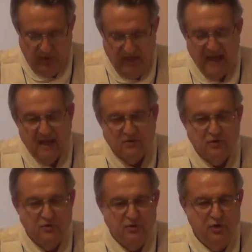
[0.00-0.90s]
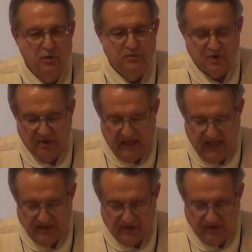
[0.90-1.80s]
he answers Job
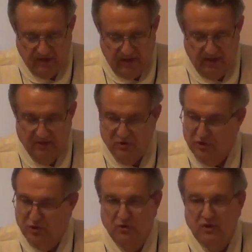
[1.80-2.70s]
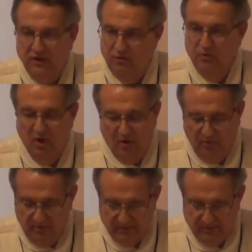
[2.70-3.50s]
sarcastically, Surely you know.